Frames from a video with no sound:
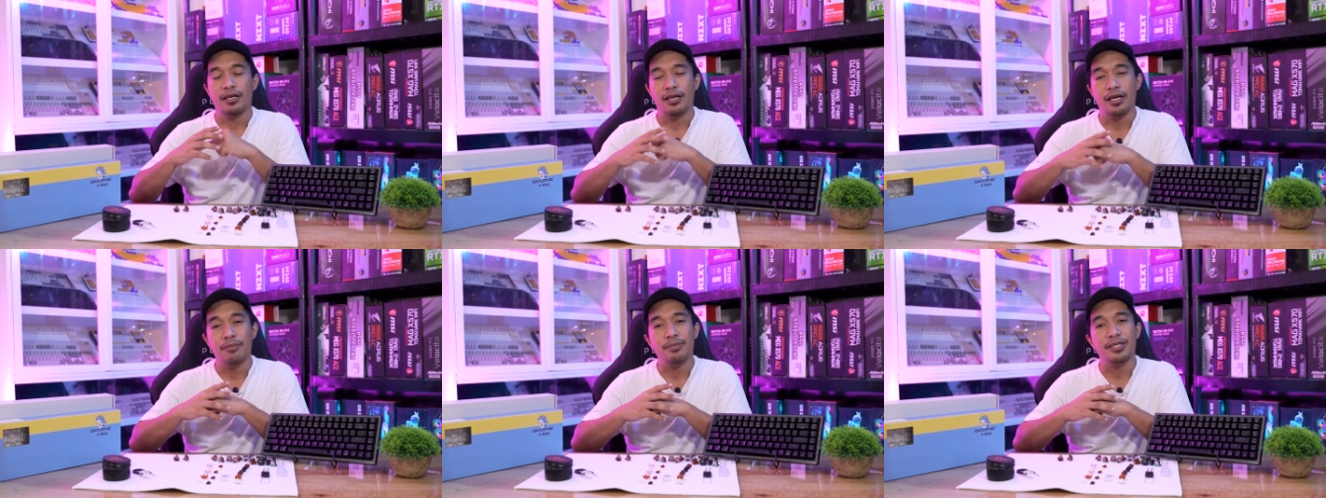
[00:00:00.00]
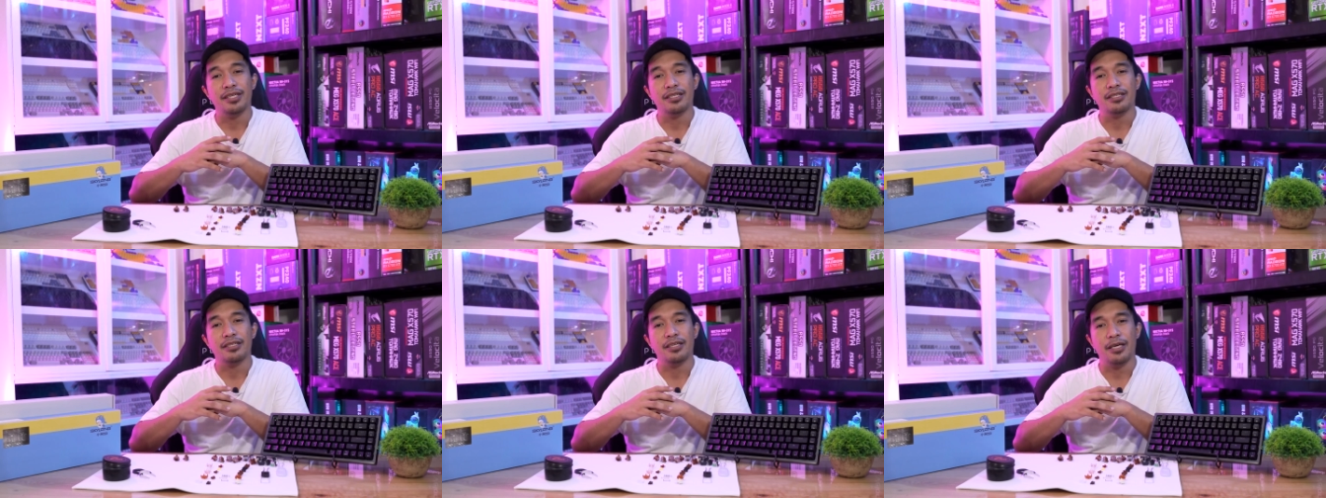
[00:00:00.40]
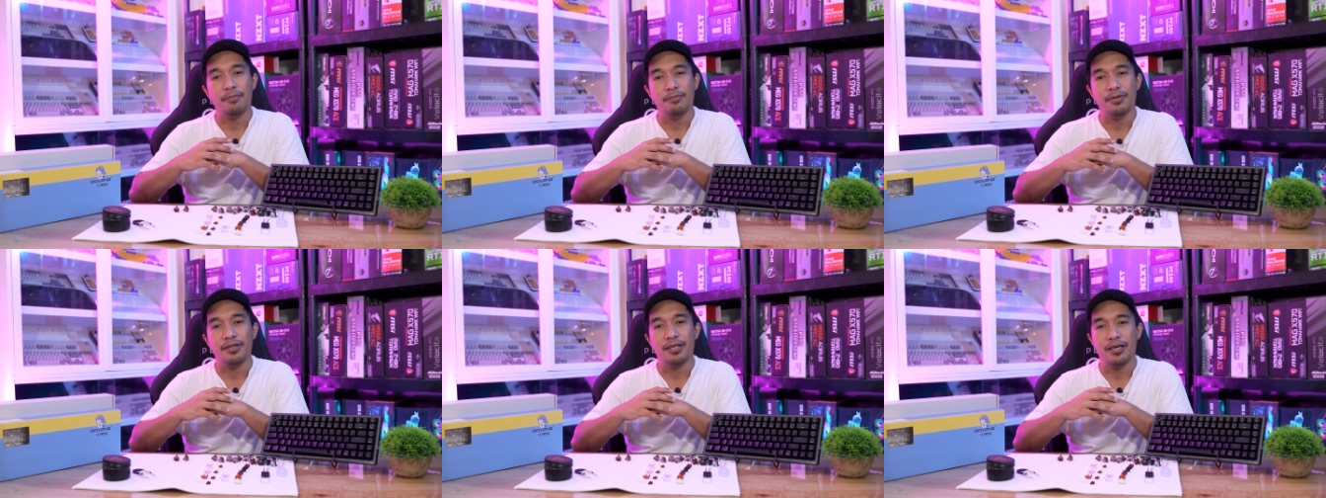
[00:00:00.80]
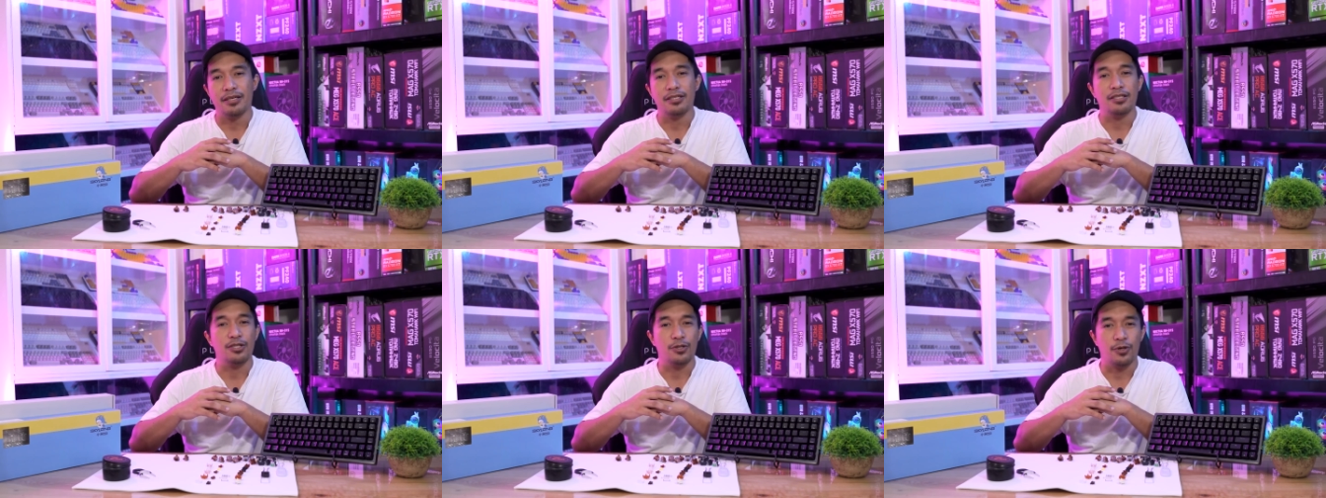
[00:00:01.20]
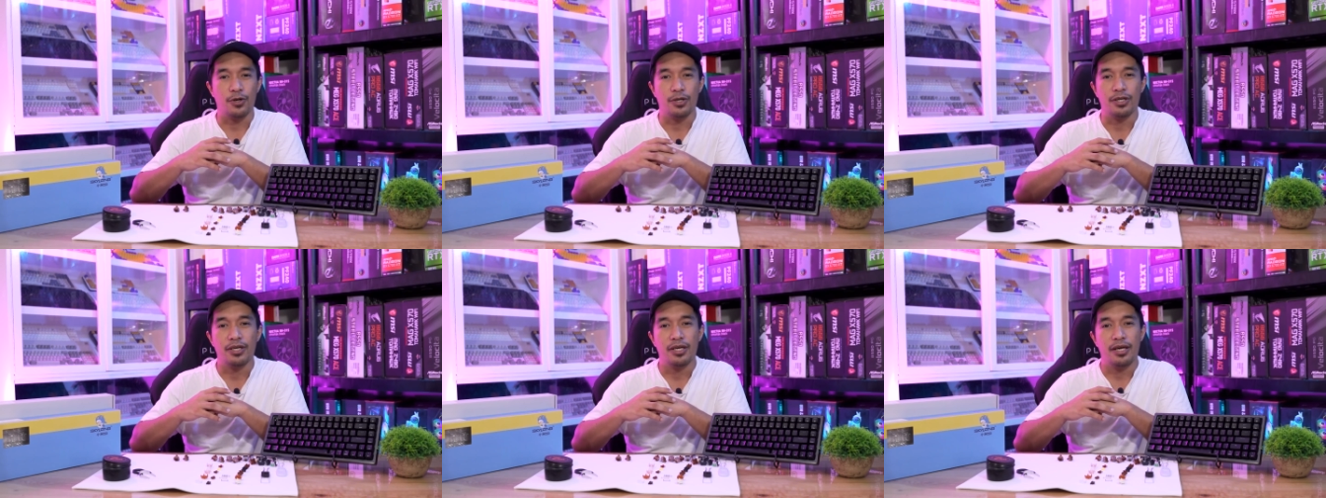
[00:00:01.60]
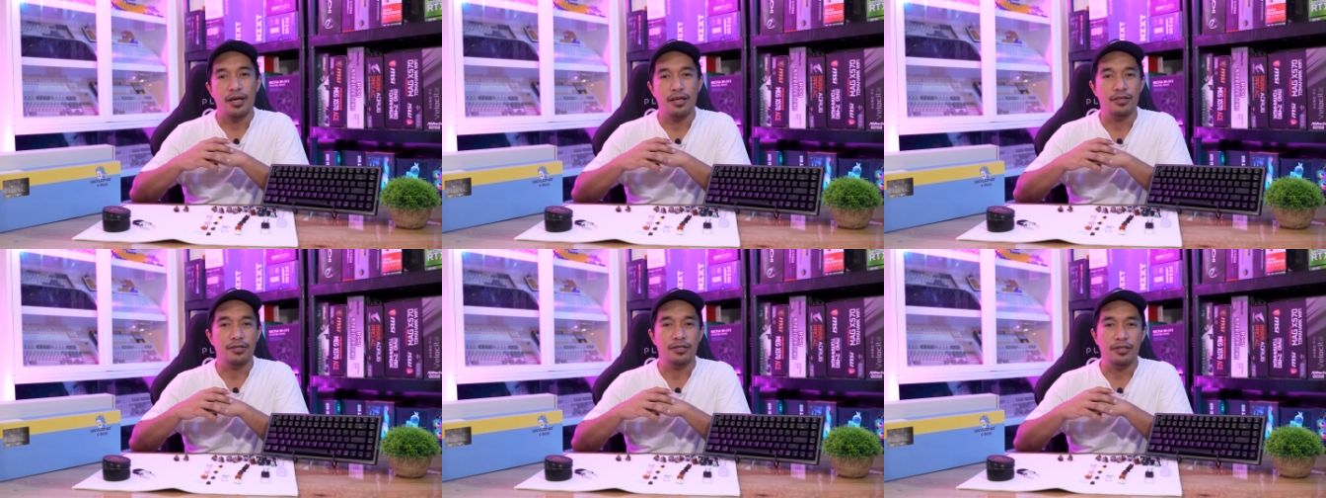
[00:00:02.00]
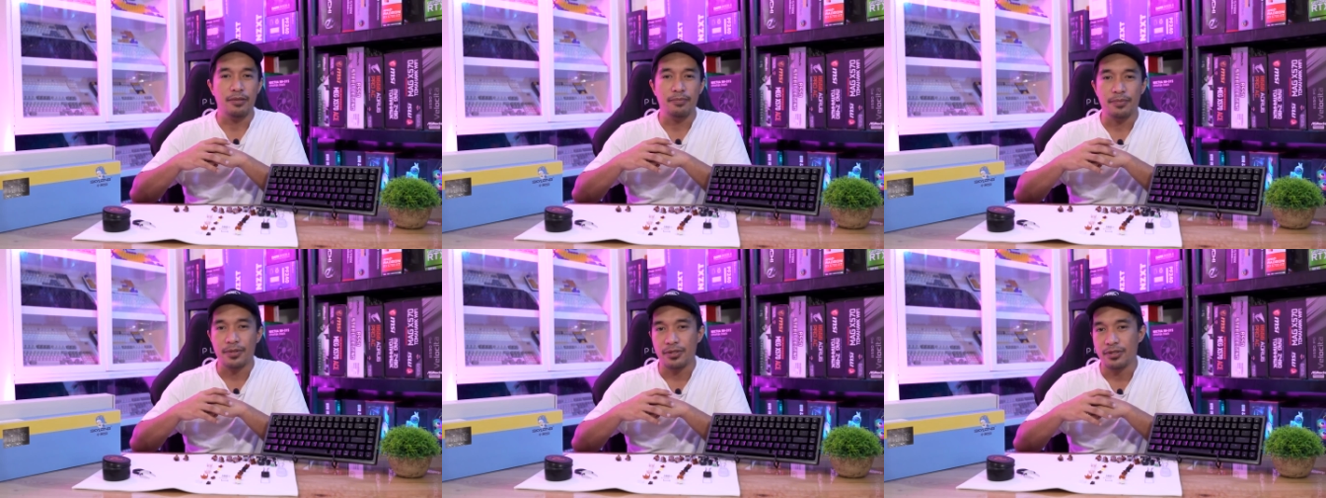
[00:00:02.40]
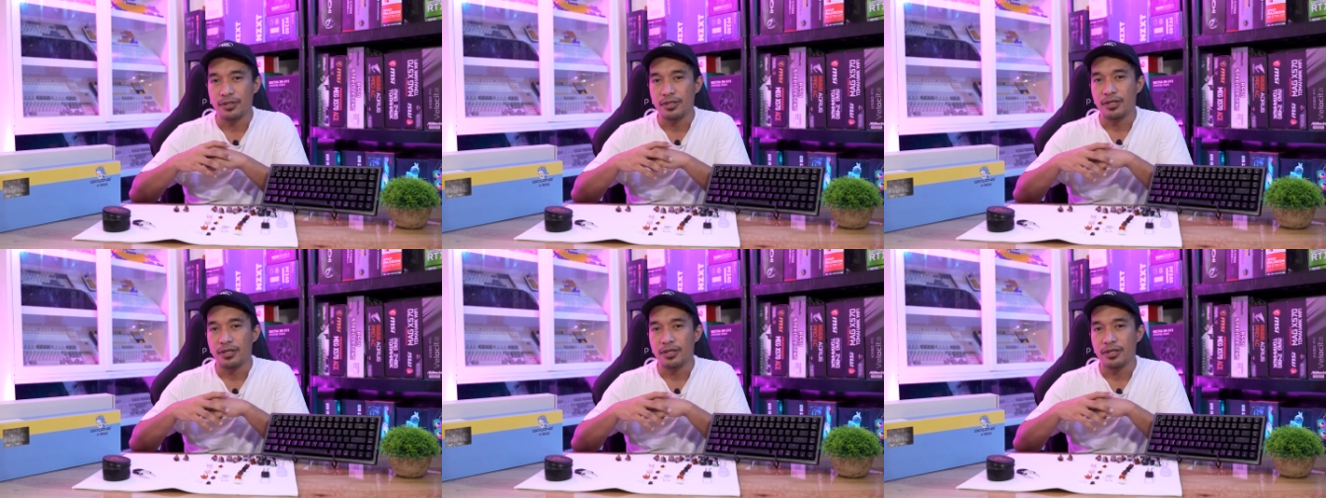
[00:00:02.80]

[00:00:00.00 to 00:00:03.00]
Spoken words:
let me just keep things short and simple.